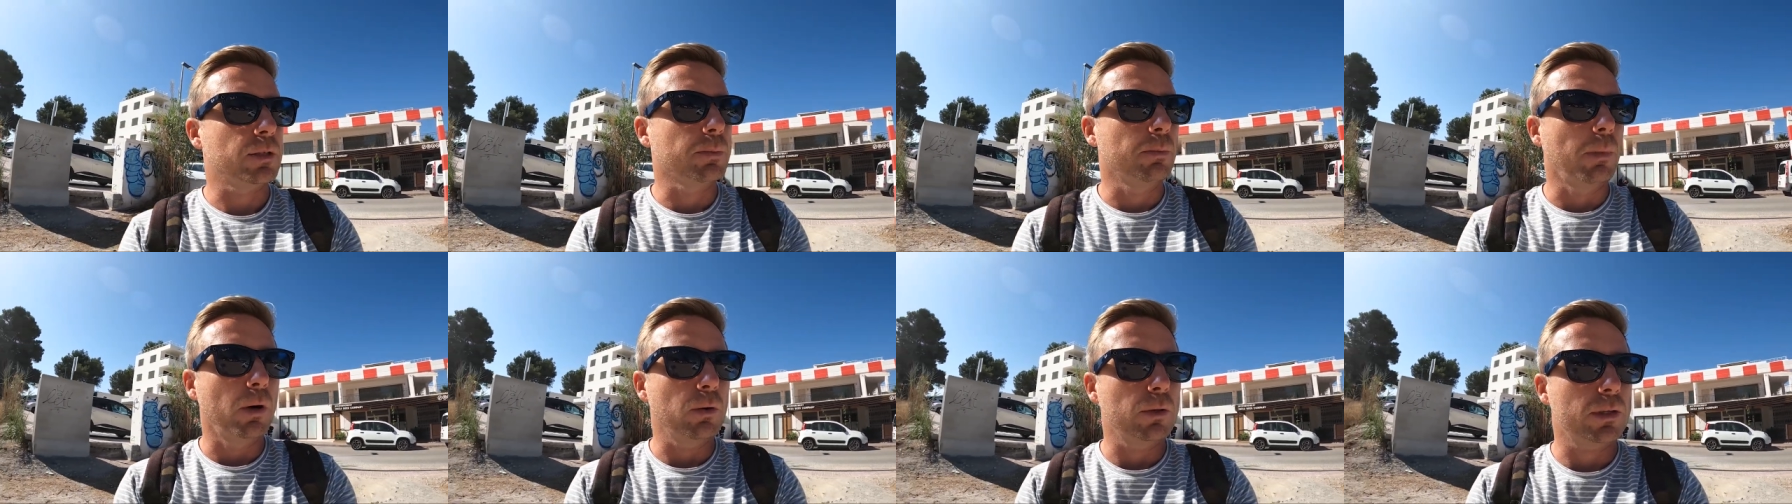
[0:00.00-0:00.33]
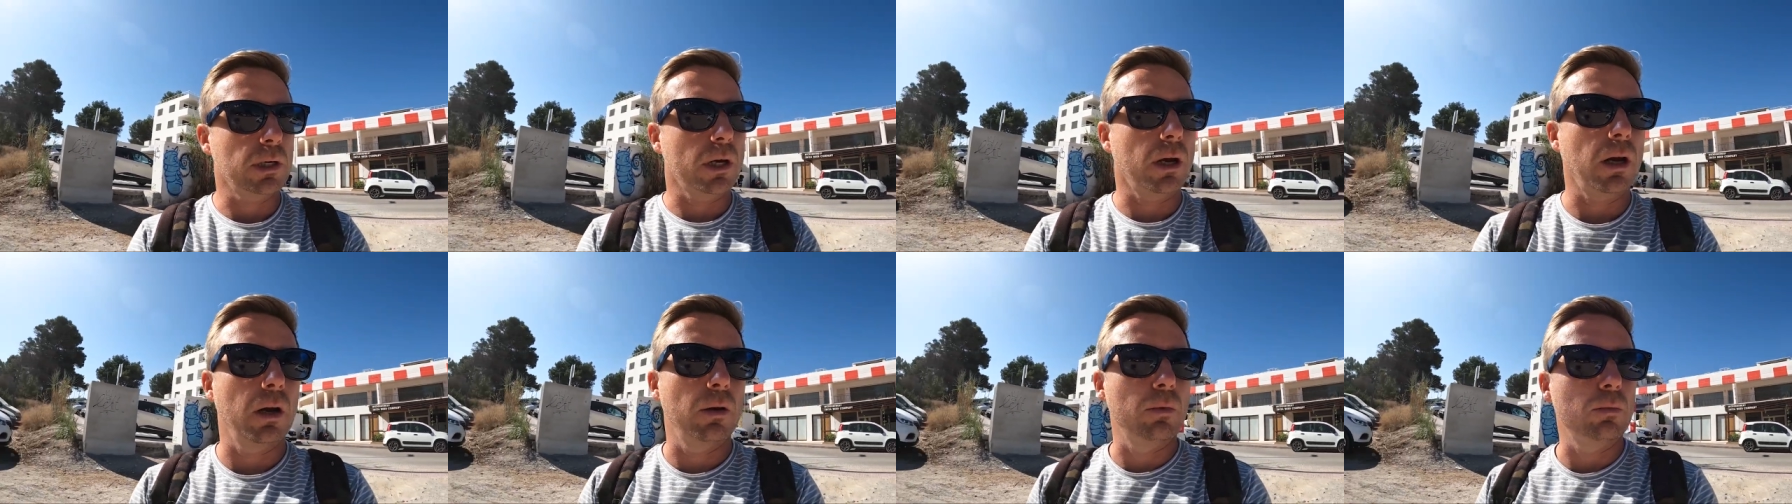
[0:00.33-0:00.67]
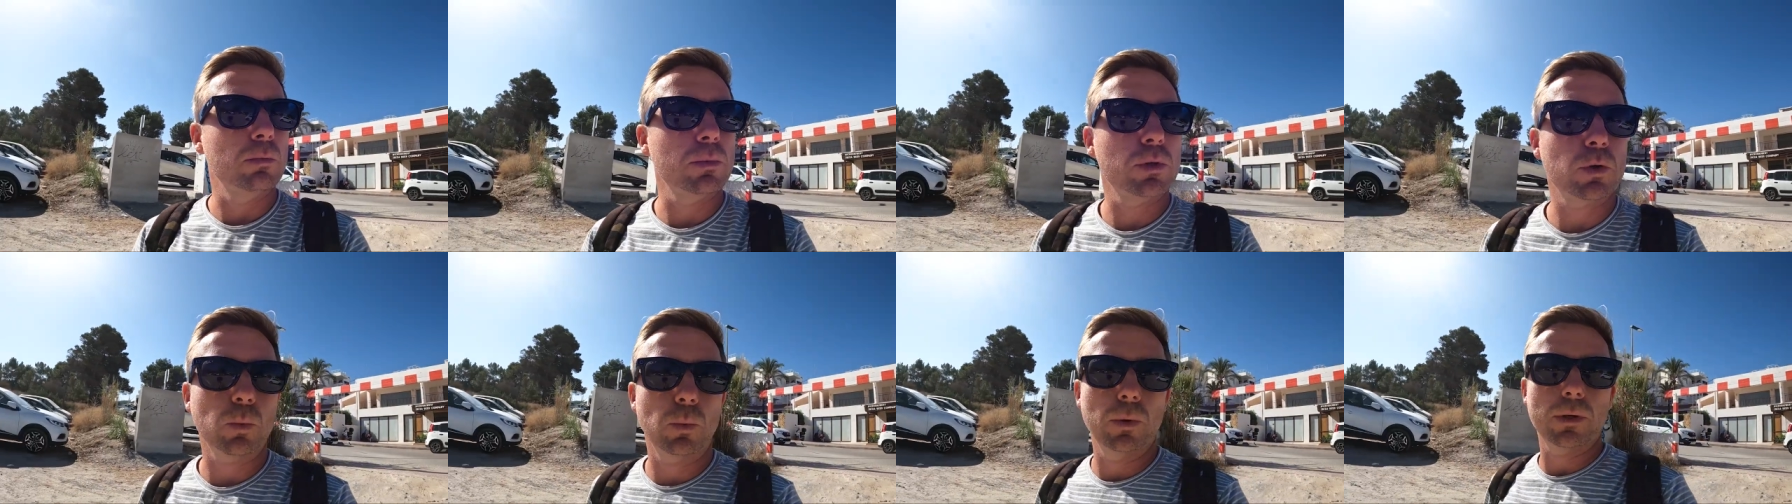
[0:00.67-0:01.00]

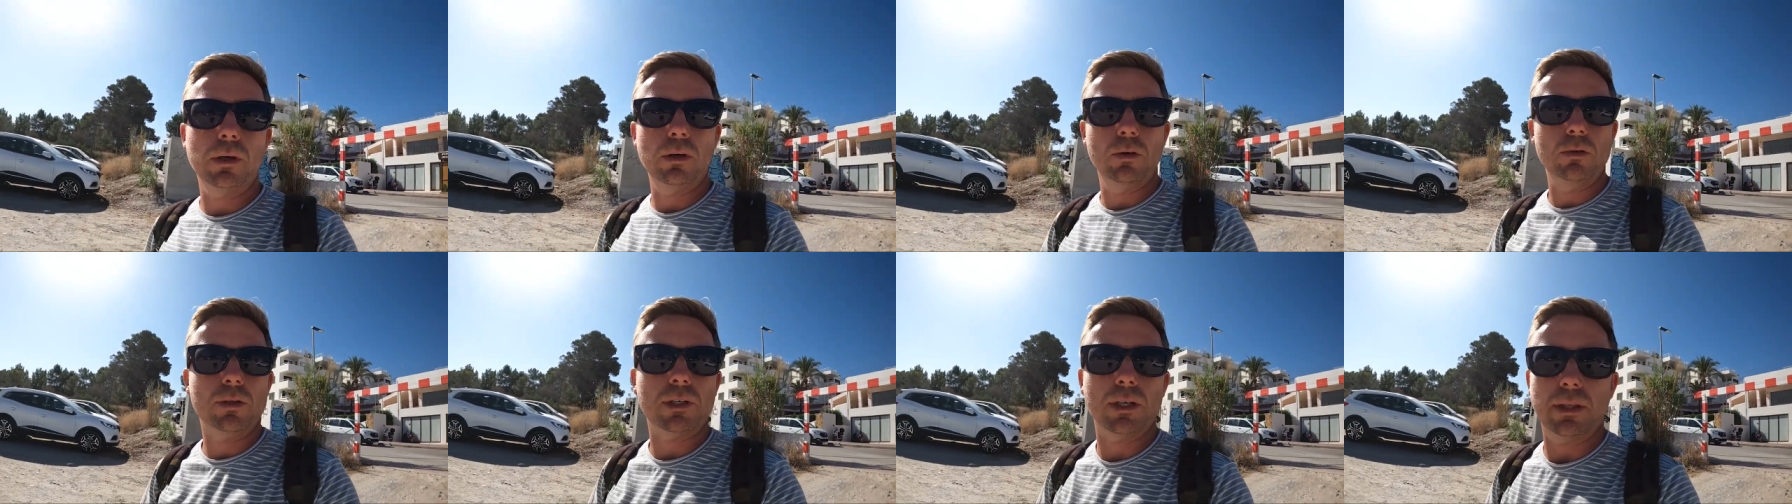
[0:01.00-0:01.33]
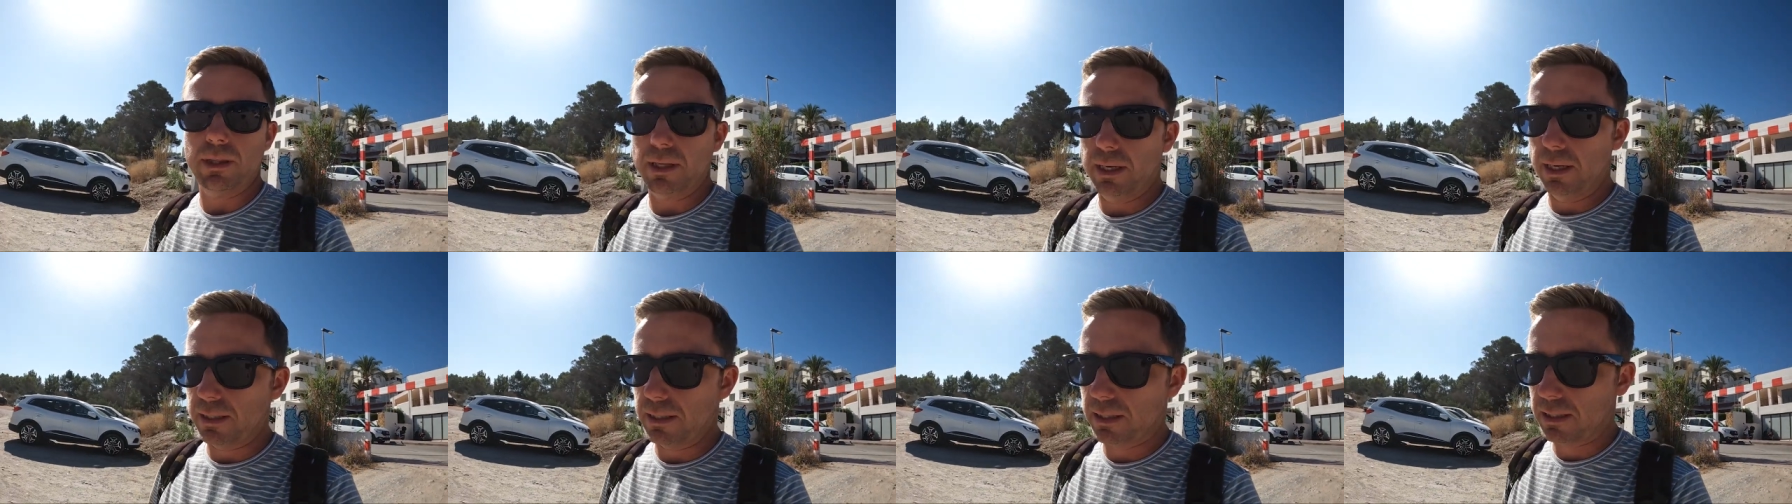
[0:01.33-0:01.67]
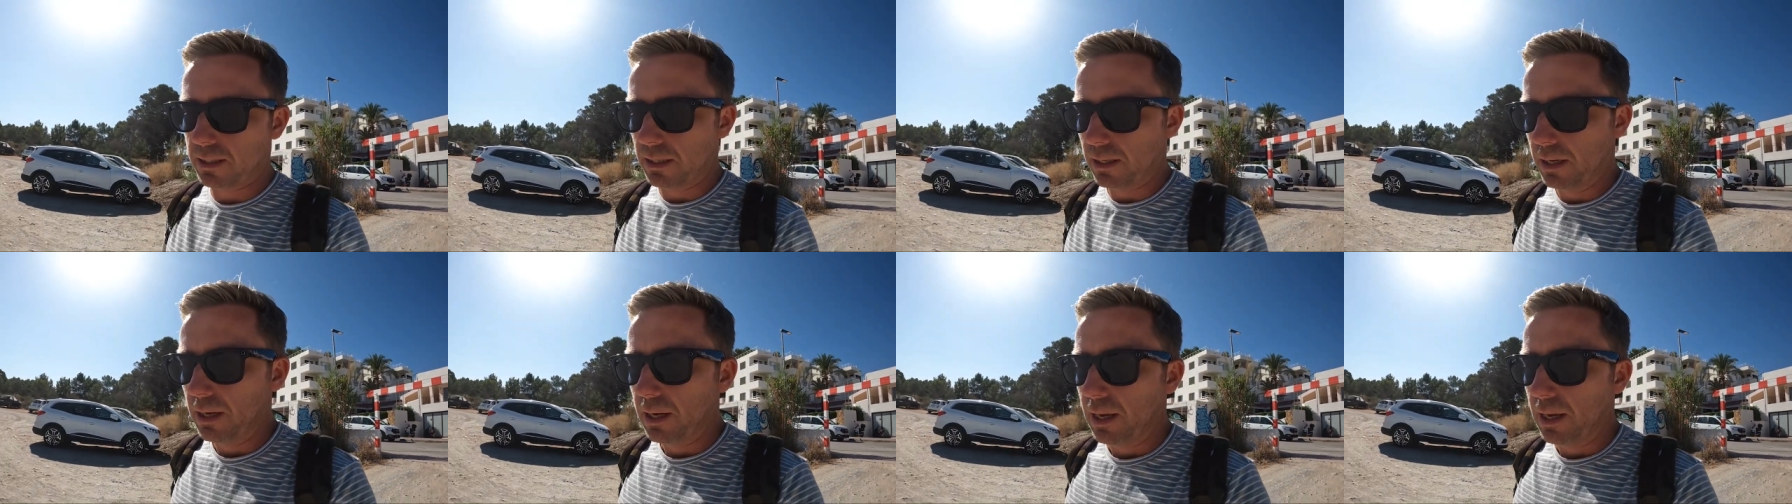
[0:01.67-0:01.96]
motorhomes were using this